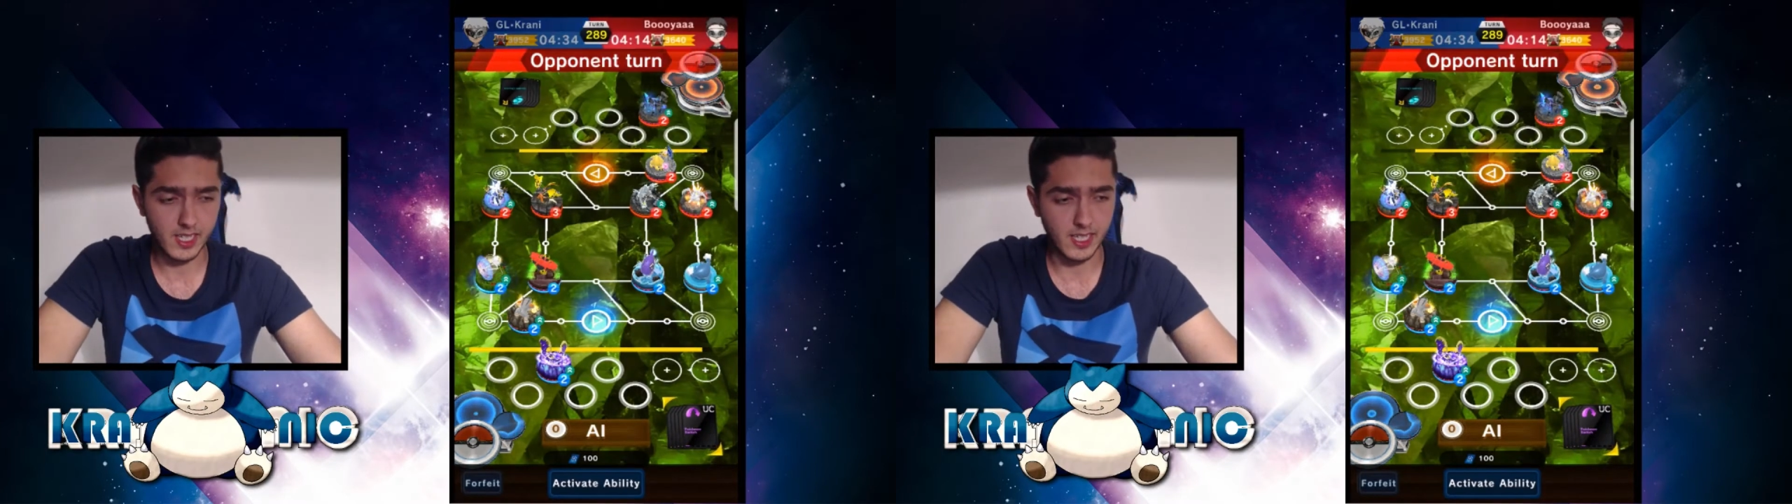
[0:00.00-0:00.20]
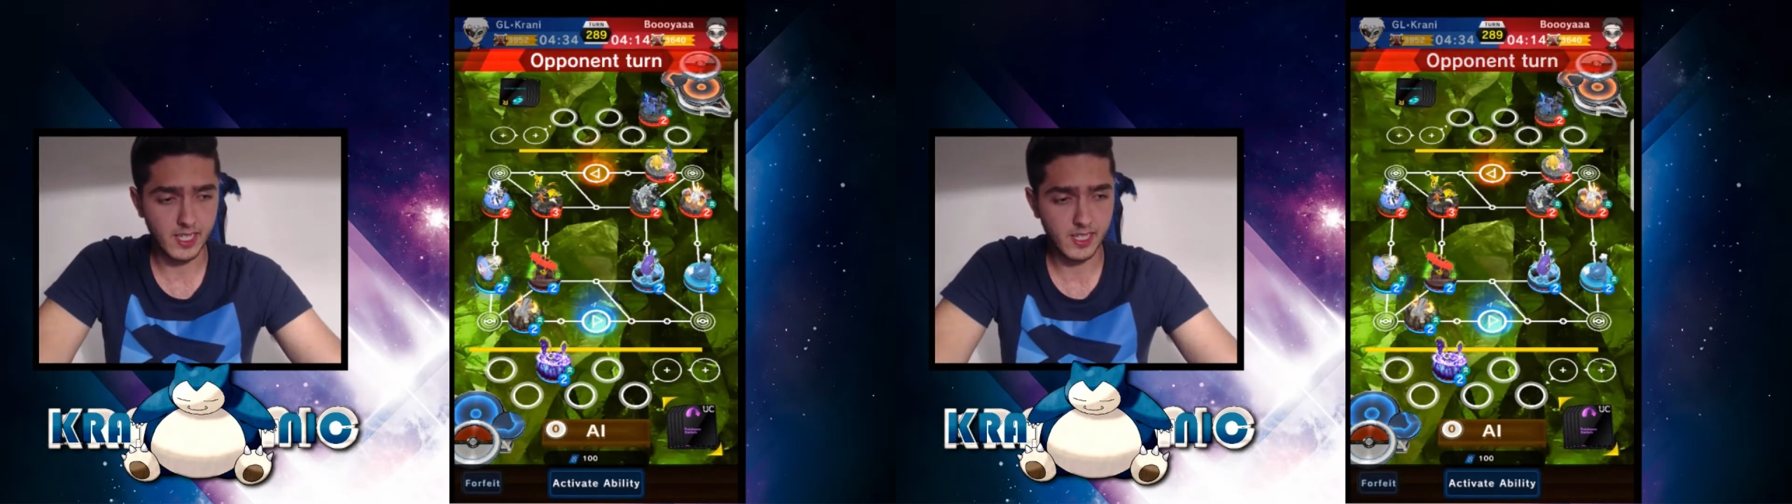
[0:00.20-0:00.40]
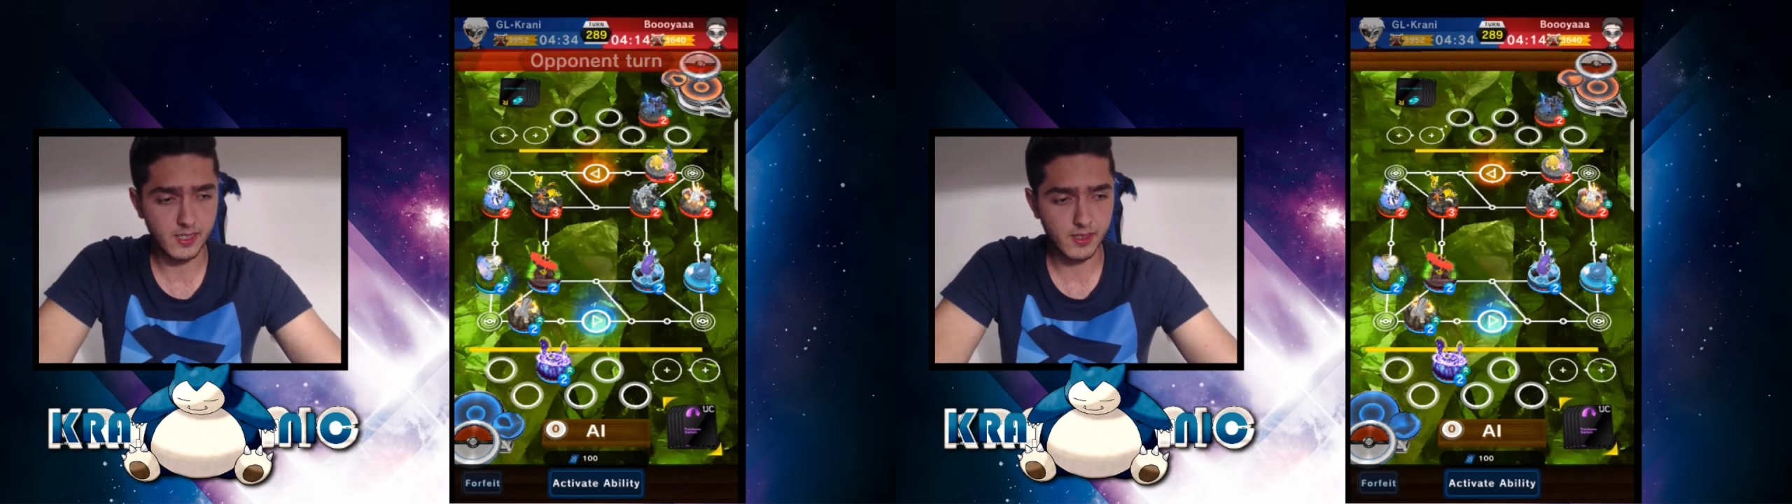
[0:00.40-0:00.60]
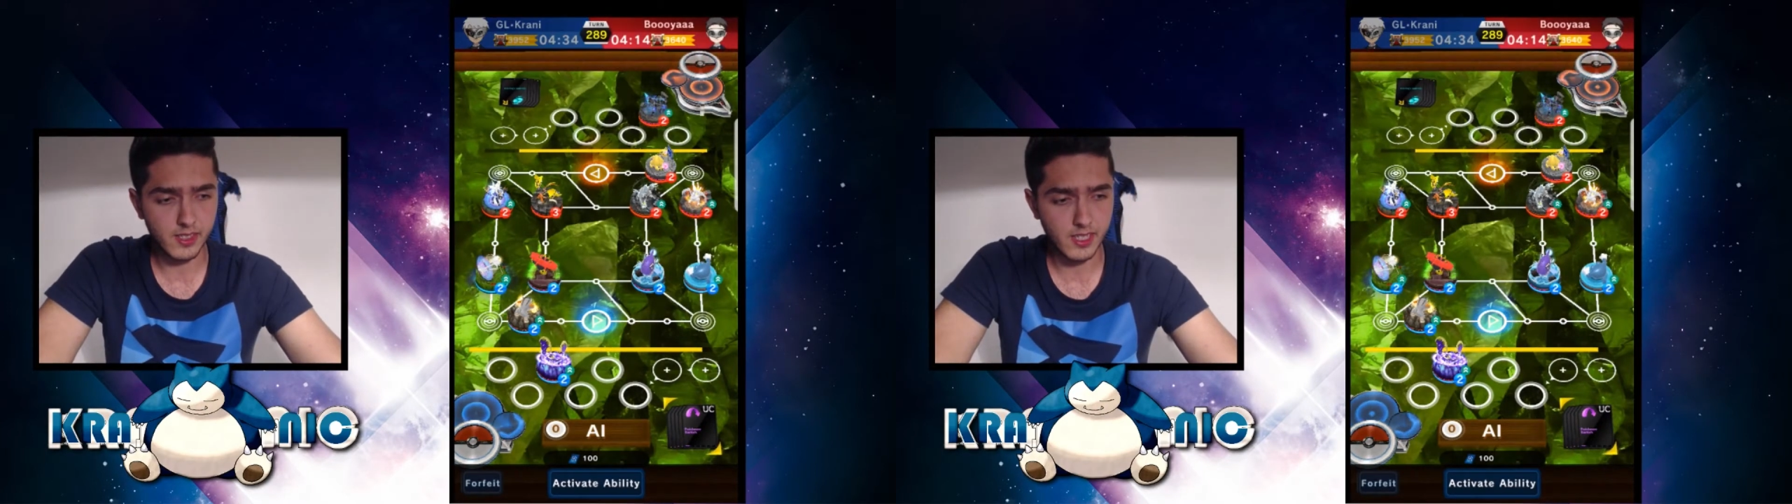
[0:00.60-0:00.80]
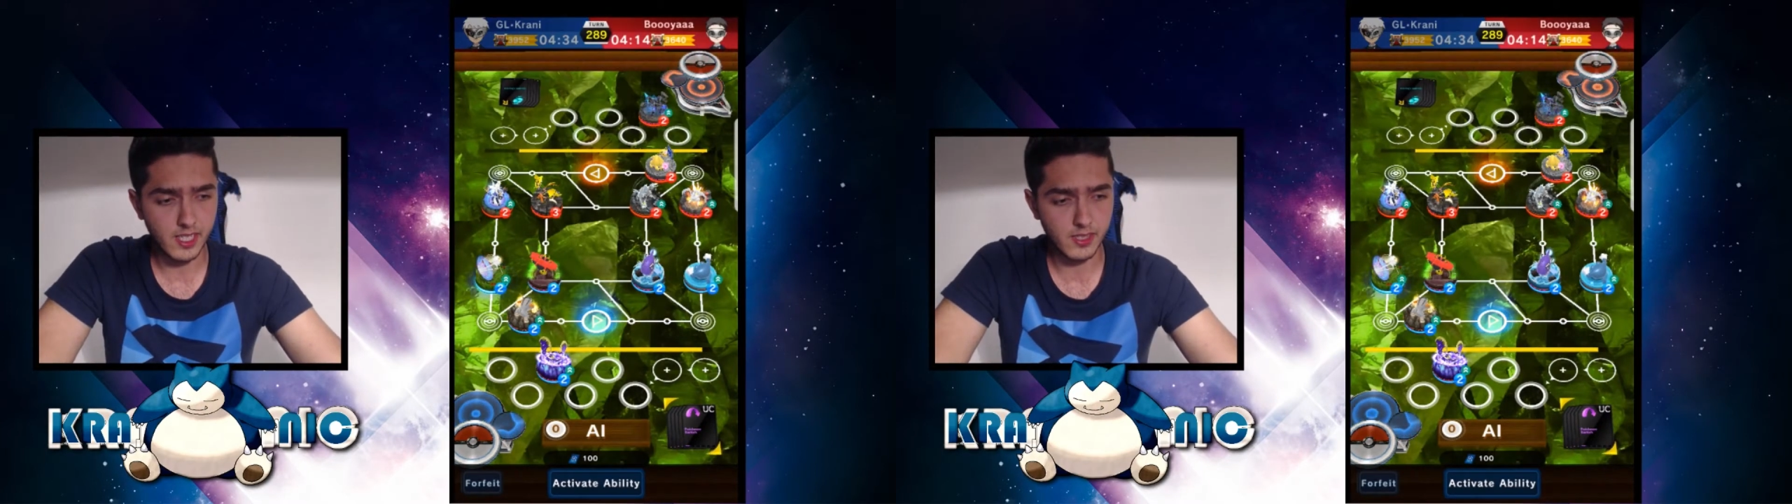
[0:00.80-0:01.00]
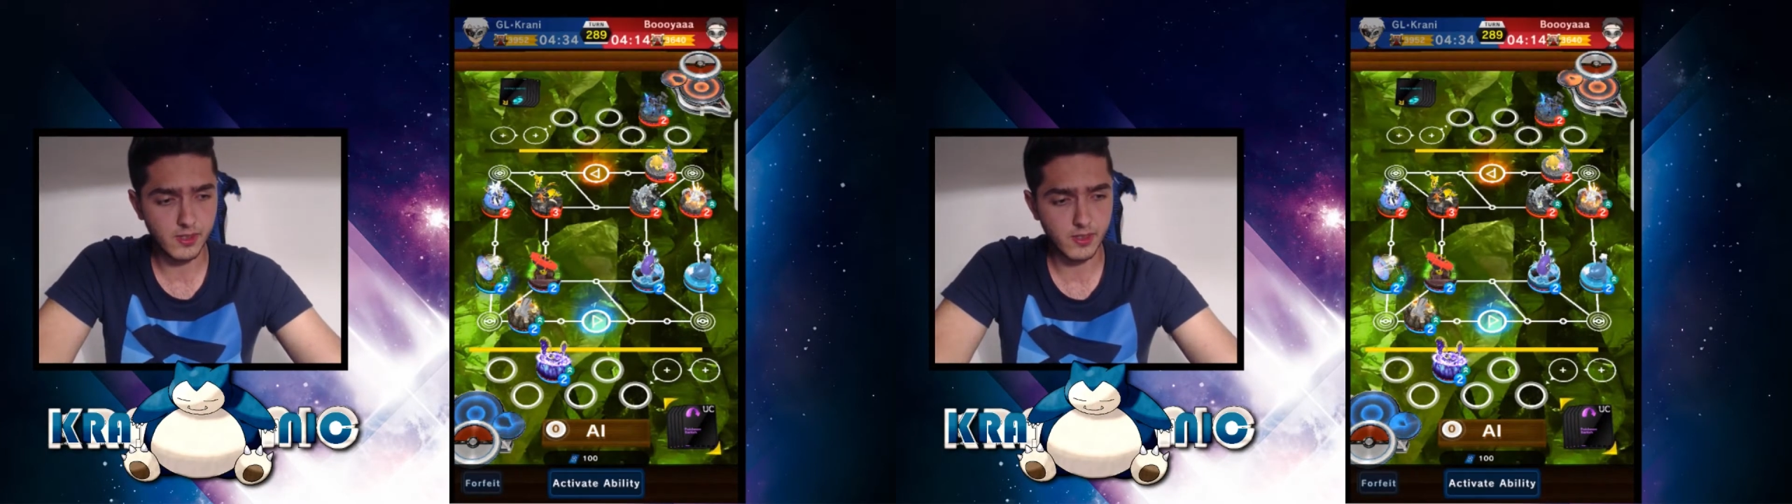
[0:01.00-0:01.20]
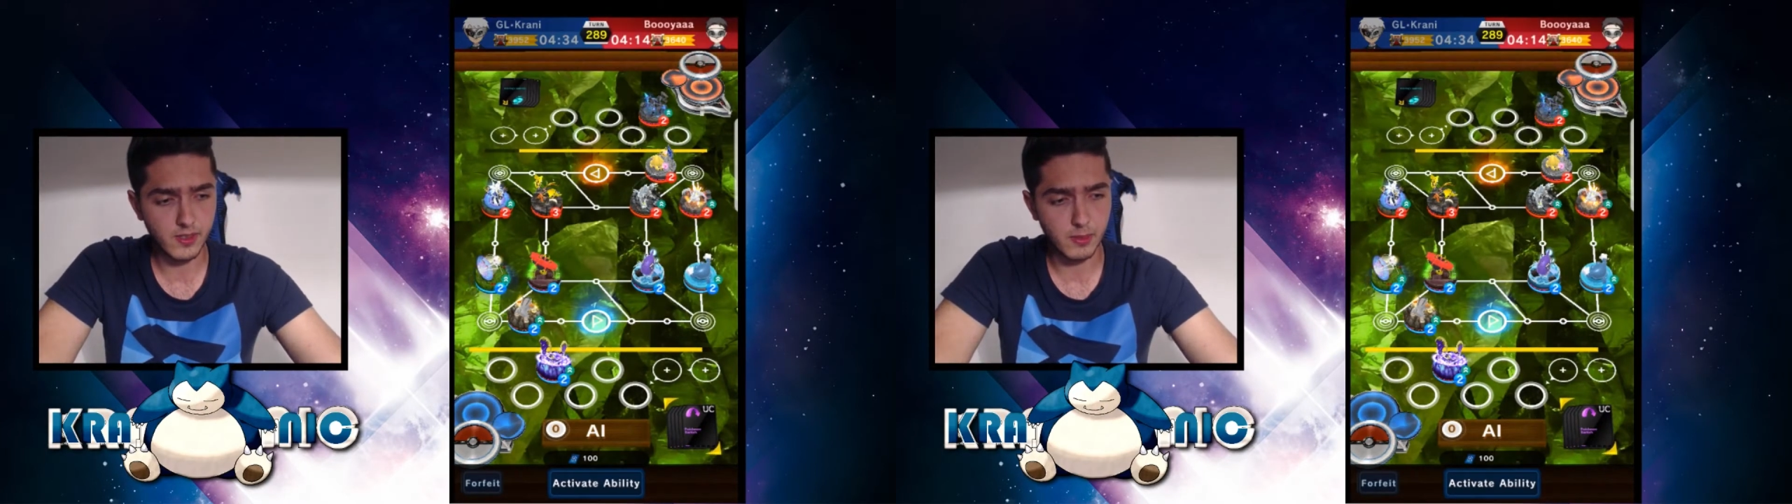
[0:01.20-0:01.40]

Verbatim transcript: And on the next turn,